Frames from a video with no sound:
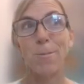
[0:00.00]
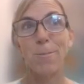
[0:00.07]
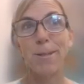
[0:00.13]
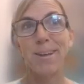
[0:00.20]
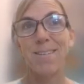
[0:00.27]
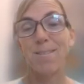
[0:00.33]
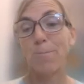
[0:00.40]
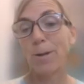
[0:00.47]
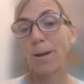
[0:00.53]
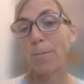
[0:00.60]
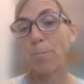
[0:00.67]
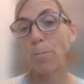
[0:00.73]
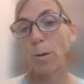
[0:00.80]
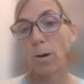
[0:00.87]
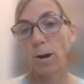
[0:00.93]
plans
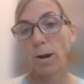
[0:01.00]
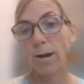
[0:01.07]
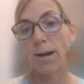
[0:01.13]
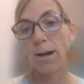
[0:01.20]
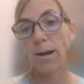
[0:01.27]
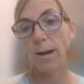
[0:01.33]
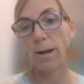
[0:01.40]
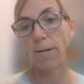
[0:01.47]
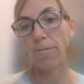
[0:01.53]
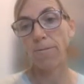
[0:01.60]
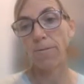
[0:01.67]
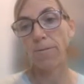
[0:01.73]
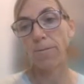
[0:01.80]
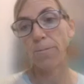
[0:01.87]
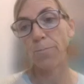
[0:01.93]
become part of
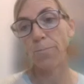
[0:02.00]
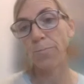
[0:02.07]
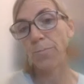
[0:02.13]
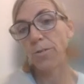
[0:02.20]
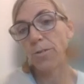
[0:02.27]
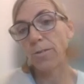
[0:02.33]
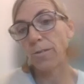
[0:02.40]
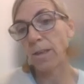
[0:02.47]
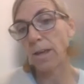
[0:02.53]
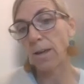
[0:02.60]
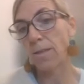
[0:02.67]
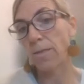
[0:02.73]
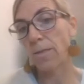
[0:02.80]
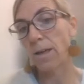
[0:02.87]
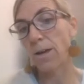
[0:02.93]
just
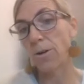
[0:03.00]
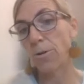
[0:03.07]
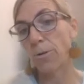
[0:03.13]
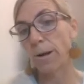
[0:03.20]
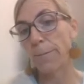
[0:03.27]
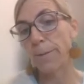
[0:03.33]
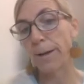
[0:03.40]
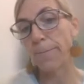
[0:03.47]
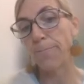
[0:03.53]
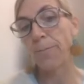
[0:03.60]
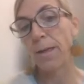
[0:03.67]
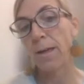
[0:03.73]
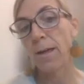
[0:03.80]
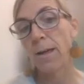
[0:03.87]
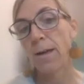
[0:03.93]
the agreement.
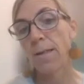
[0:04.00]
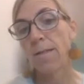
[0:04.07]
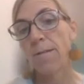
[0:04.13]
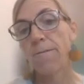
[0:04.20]
The